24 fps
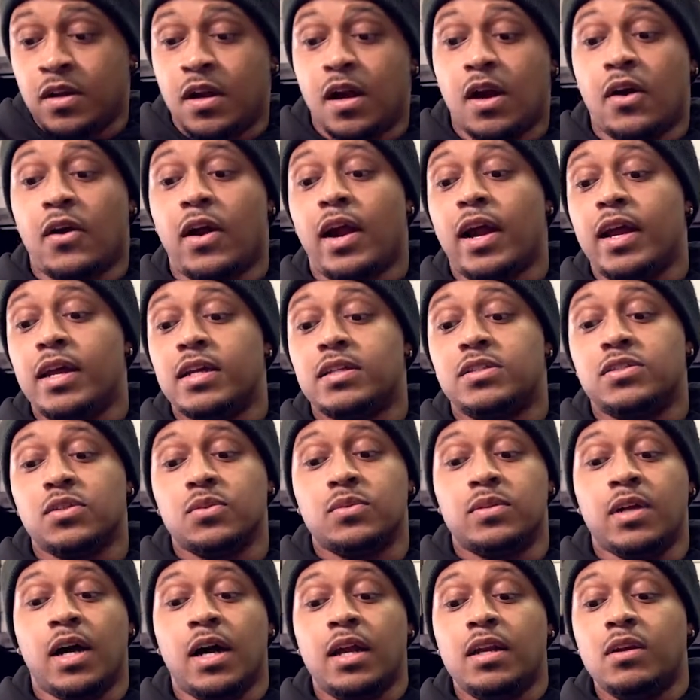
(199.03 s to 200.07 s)
All right, so
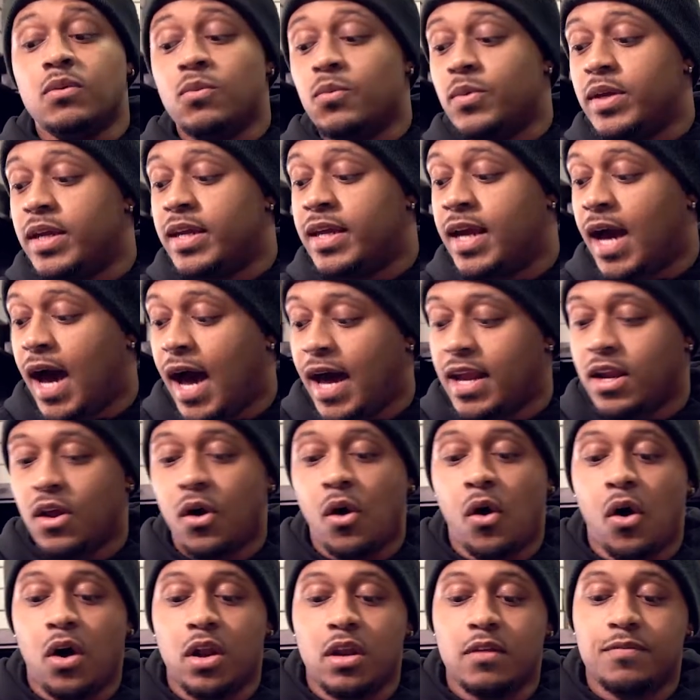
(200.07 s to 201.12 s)
done. We got
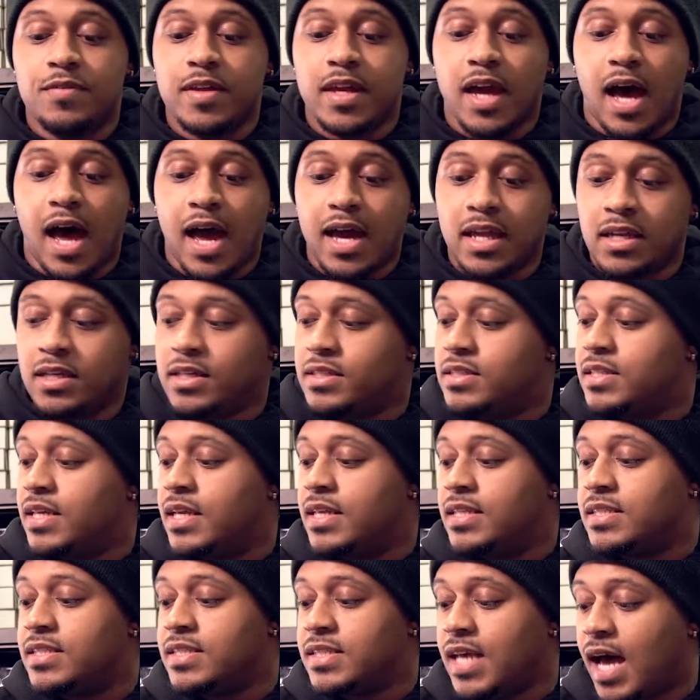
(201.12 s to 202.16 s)
all of the eyelets
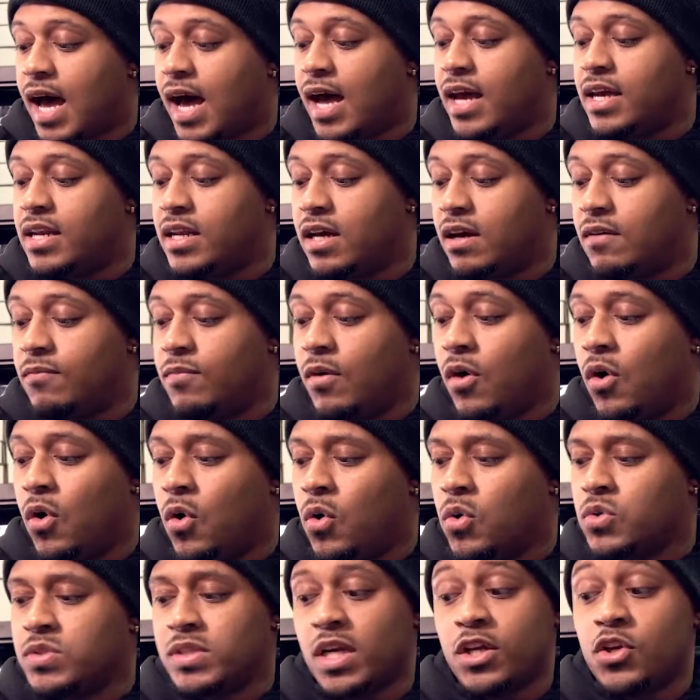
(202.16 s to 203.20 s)
inside of the
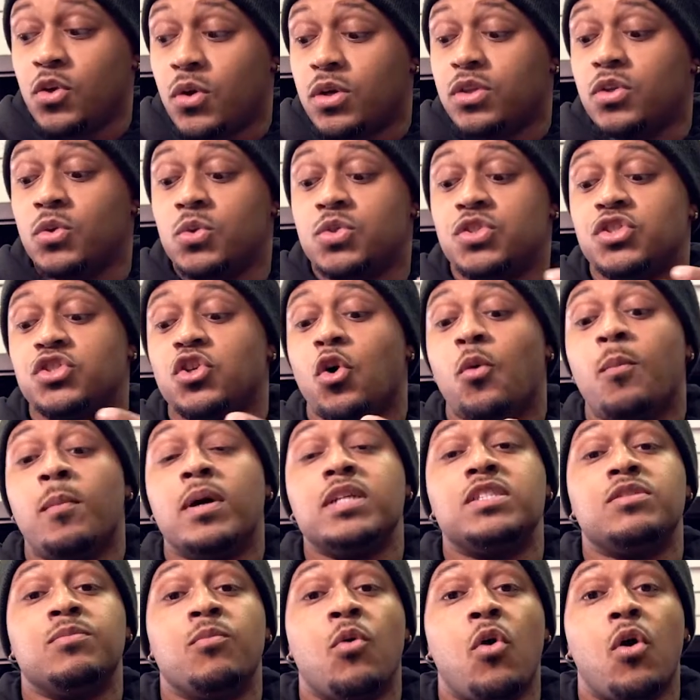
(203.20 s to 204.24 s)
holes. Now you could do so
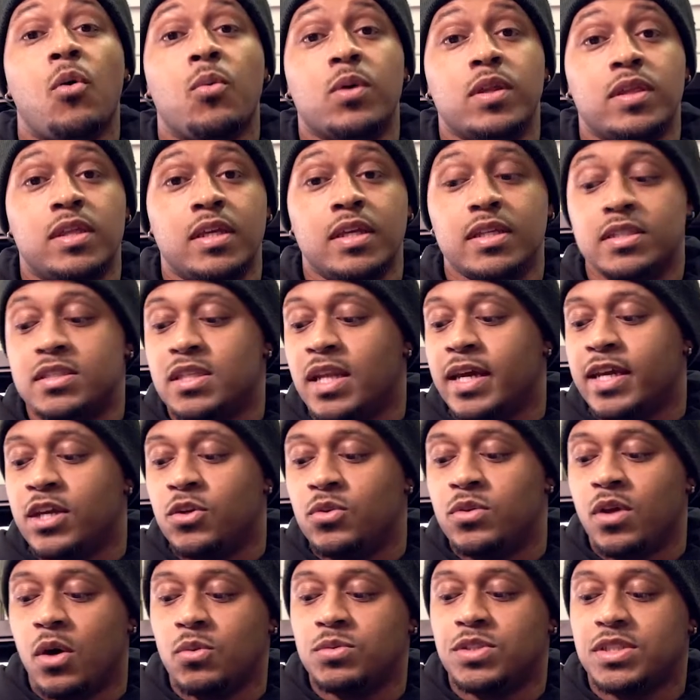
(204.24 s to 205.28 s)
much more with this. Like, you
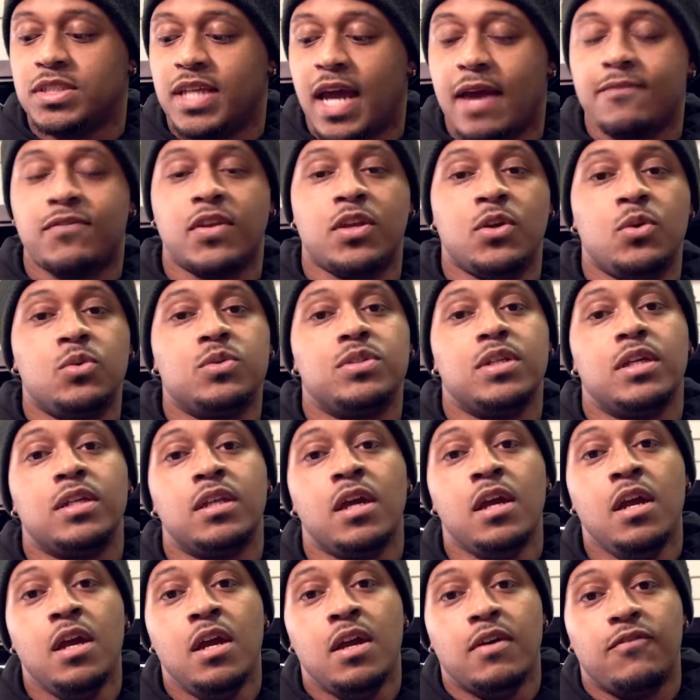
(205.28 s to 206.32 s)
don't just have to use it
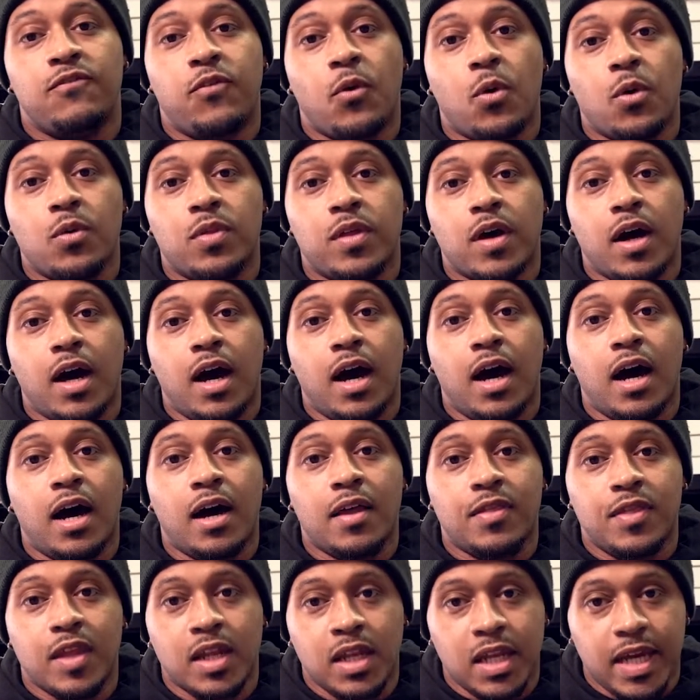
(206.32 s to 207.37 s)
for
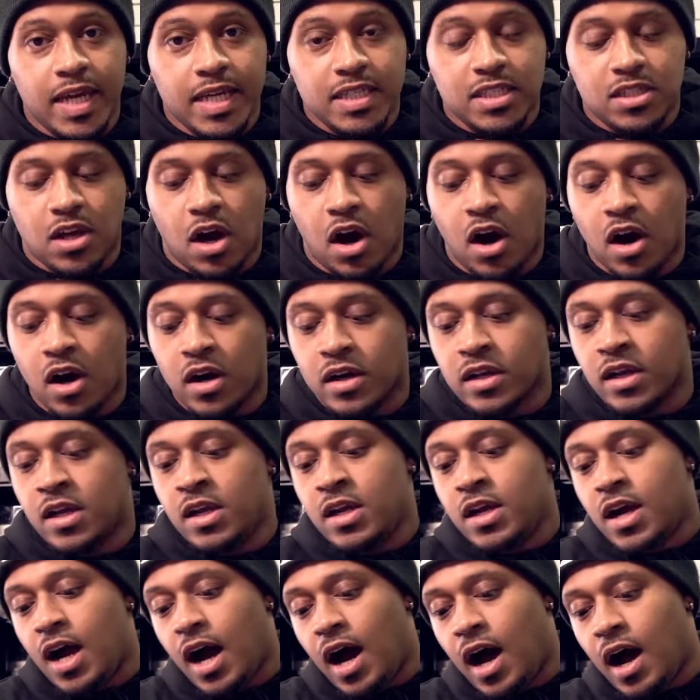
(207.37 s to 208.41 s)
the lace guard.
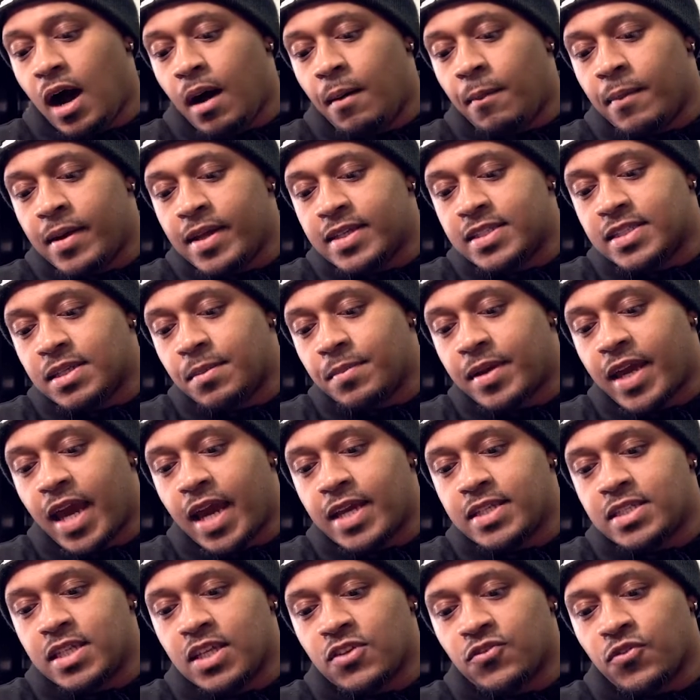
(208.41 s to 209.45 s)
In some
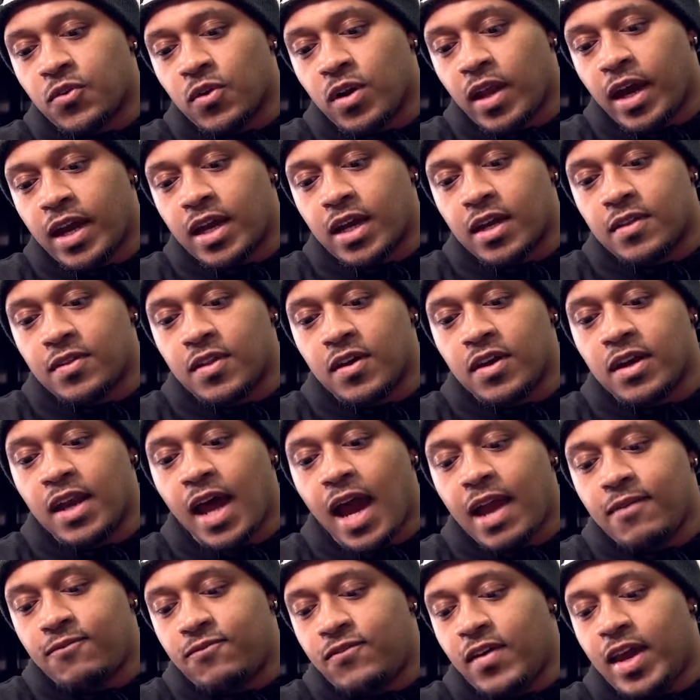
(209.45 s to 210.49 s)
cases, for like the
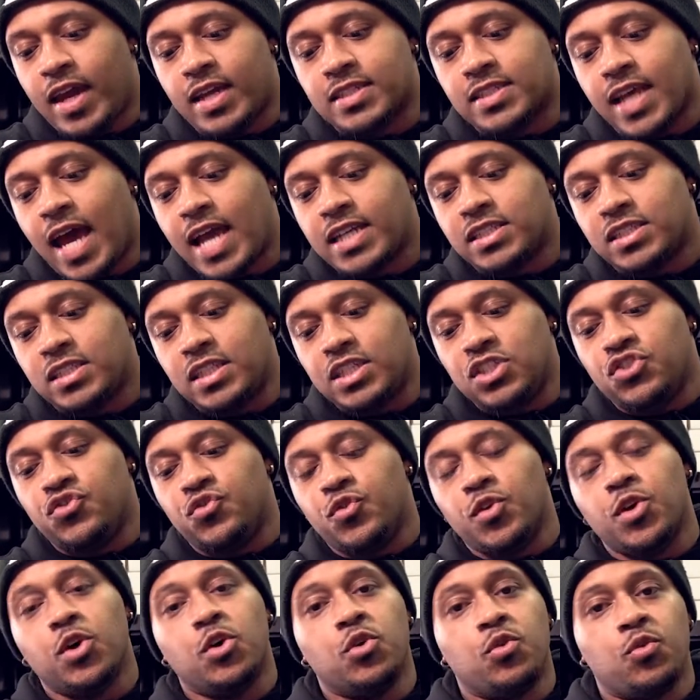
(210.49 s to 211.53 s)
night fangs, I actually
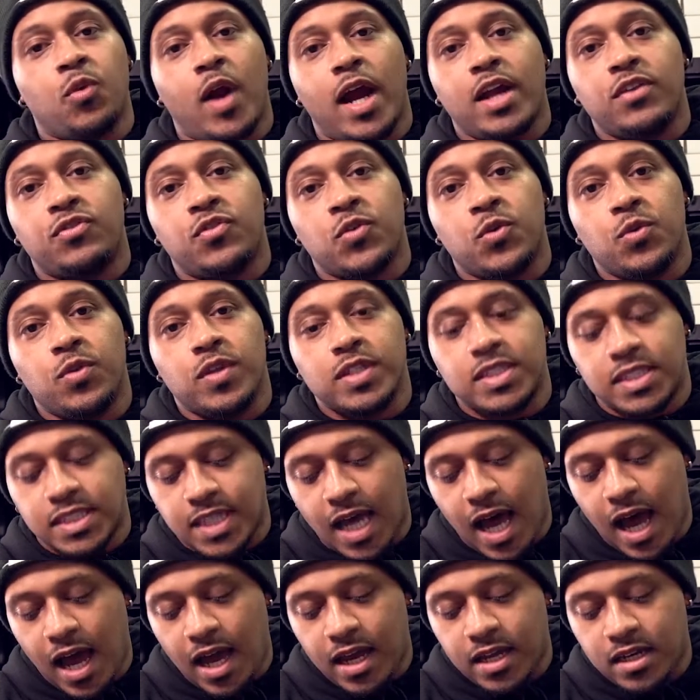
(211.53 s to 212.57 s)
drilled right through the
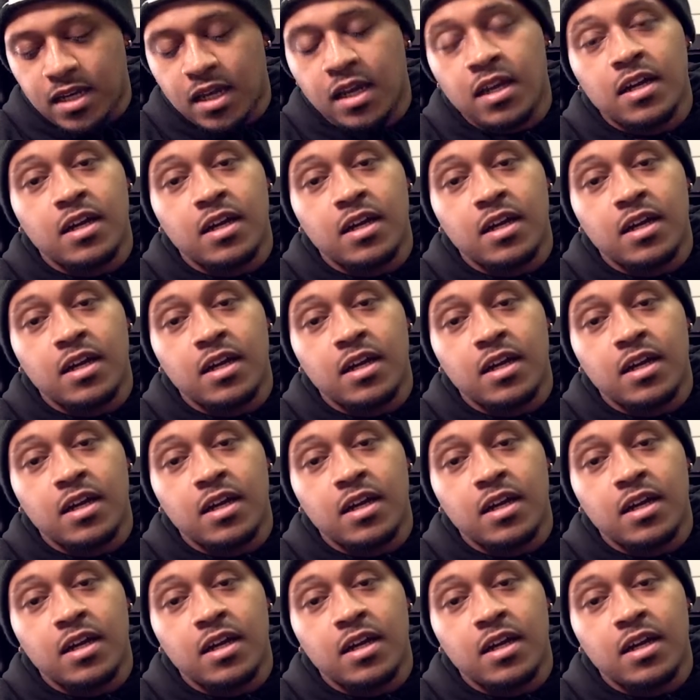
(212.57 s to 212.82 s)
side